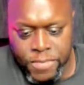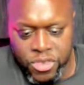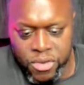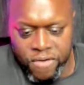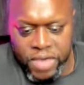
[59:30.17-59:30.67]

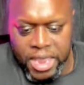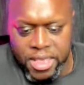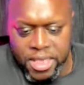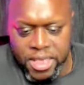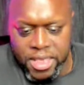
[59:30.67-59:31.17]
Do you have
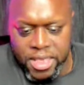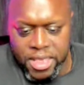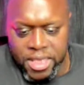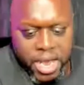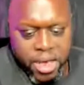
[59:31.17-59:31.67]
any
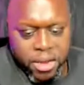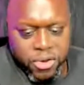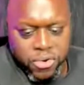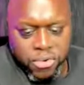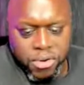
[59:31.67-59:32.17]
advice on
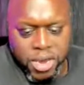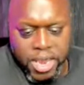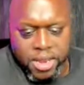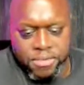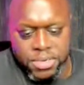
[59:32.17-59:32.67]

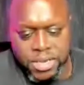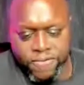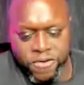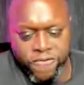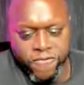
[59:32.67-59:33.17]
creatives
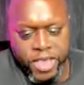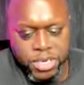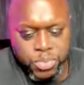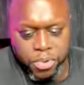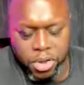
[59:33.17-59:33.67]
for
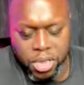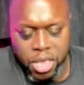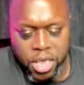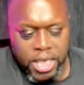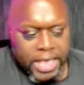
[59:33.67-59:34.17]
Facebook?
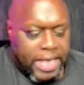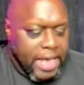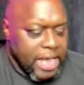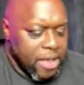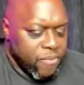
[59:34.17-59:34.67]

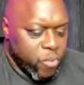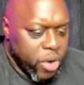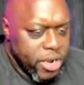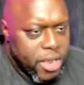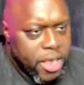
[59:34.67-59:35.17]

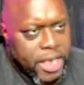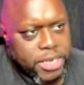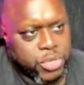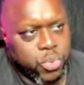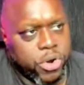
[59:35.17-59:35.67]
What
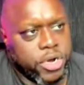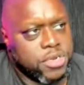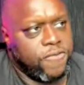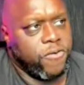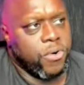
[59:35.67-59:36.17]
has
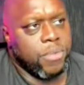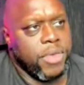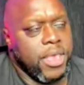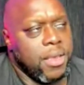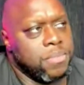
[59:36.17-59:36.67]
worked for
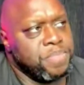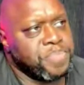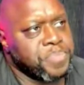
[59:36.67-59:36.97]
me?